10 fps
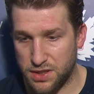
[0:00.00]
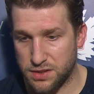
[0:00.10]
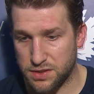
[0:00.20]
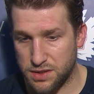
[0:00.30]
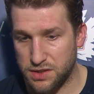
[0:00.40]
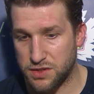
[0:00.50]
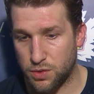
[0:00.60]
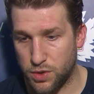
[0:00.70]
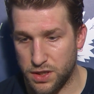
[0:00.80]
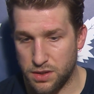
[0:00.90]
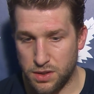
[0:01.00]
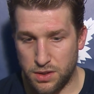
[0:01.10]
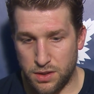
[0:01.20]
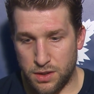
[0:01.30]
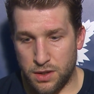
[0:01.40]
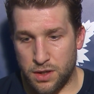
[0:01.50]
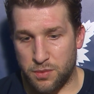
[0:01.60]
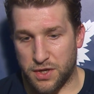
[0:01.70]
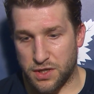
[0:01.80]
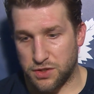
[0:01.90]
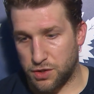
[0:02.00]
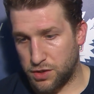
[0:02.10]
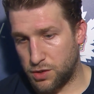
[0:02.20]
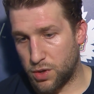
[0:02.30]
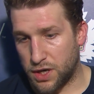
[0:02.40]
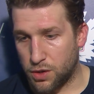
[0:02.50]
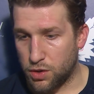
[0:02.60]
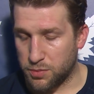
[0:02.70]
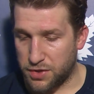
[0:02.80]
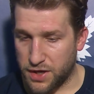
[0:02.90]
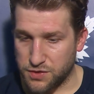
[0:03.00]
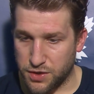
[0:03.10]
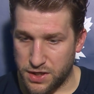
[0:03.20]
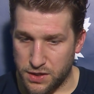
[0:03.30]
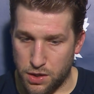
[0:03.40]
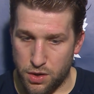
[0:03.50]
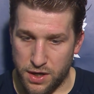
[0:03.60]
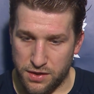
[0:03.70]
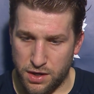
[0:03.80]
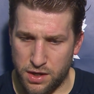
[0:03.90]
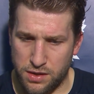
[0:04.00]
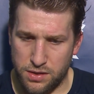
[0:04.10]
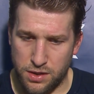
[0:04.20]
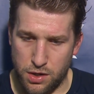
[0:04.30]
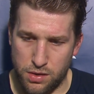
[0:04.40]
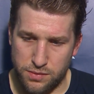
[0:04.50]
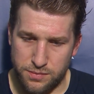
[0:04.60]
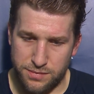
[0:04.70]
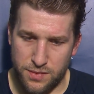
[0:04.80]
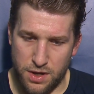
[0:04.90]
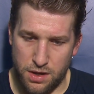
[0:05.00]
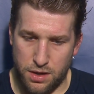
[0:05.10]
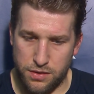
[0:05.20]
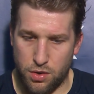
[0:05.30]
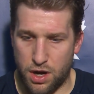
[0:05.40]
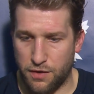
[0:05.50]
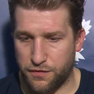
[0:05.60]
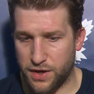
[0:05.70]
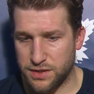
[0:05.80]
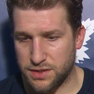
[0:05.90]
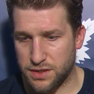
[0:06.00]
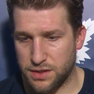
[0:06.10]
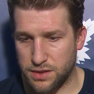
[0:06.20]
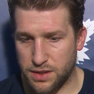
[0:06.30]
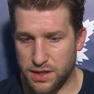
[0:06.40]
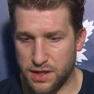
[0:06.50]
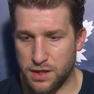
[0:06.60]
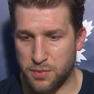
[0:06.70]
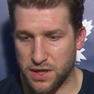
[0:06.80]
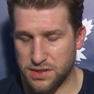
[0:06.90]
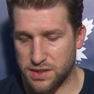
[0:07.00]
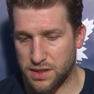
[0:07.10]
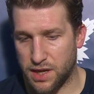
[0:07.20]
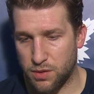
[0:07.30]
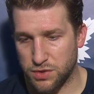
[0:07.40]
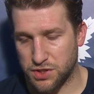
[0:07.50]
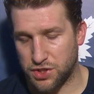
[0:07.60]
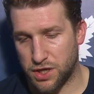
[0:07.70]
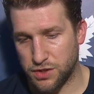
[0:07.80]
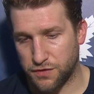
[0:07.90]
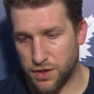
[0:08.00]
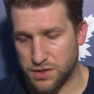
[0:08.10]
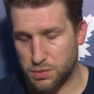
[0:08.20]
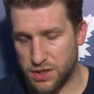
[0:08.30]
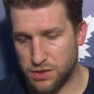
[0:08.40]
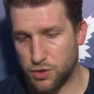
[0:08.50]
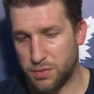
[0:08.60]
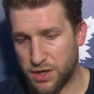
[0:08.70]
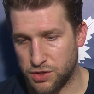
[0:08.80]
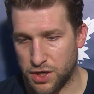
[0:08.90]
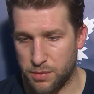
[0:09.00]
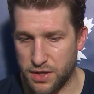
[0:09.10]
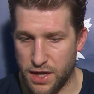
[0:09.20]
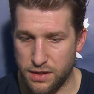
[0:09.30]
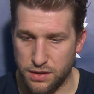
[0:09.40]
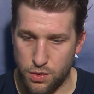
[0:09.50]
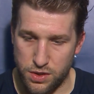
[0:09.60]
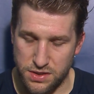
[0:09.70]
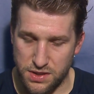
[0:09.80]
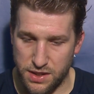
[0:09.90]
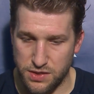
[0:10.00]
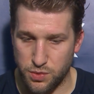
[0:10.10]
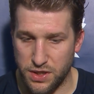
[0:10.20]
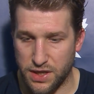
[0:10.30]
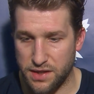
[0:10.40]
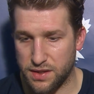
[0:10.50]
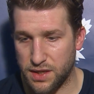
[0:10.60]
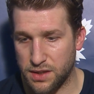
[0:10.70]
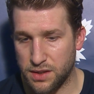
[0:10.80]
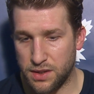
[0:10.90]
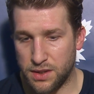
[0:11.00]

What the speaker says: needs to win, because you want to go in the playoffs ready to go. And I thought, you know, although offense and getting the pucks to the net was a challenge for us, so we need to do a better job of that going into next week. I think